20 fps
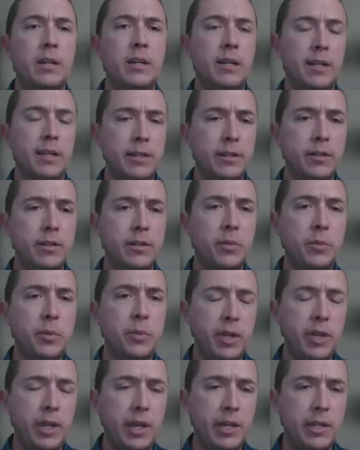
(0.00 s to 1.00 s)
clear
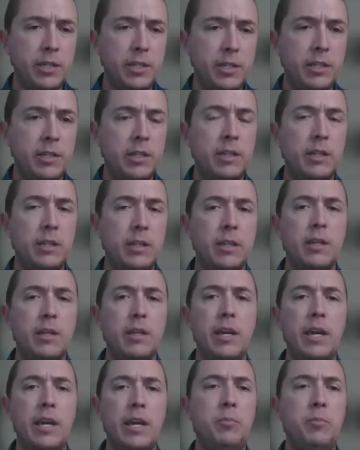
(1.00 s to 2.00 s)
communication,
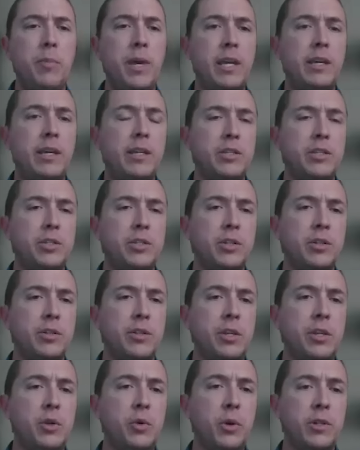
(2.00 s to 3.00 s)
and making sure
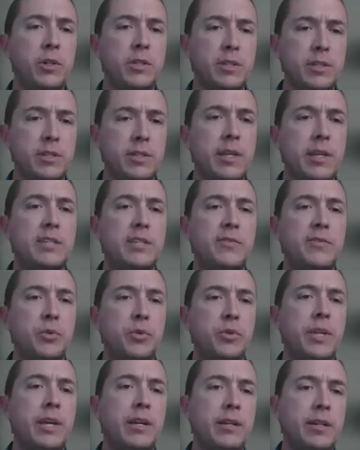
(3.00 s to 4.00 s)
that you are
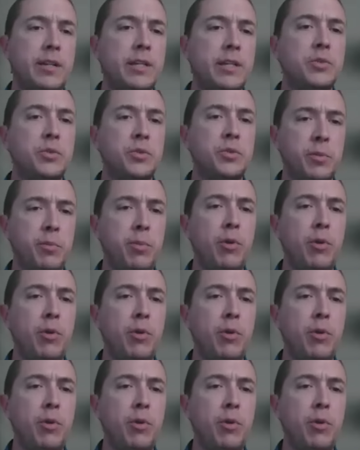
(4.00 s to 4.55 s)
successful in that initial